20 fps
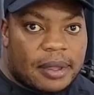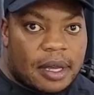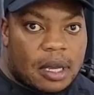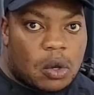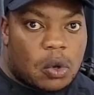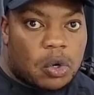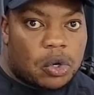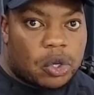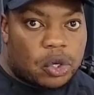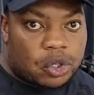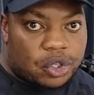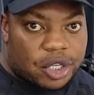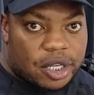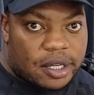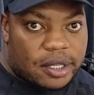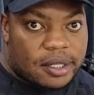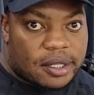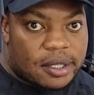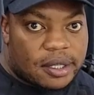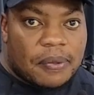there on your
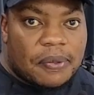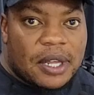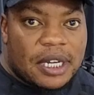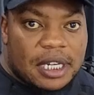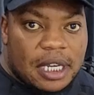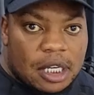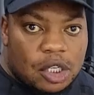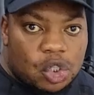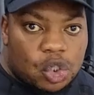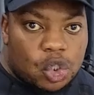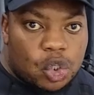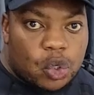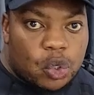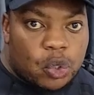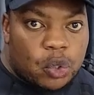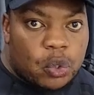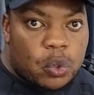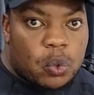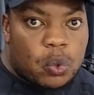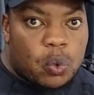charts that can
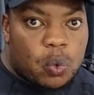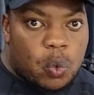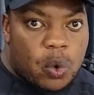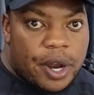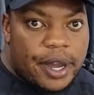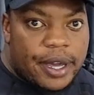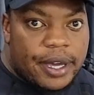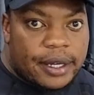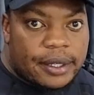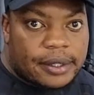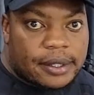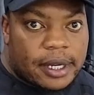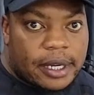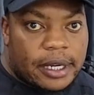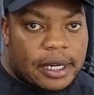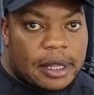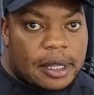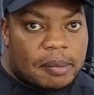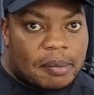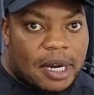show you where
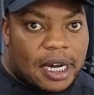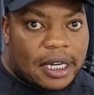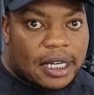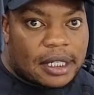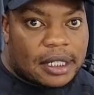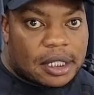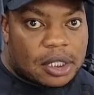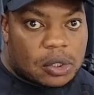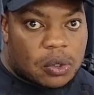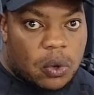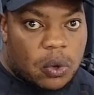exactly the market is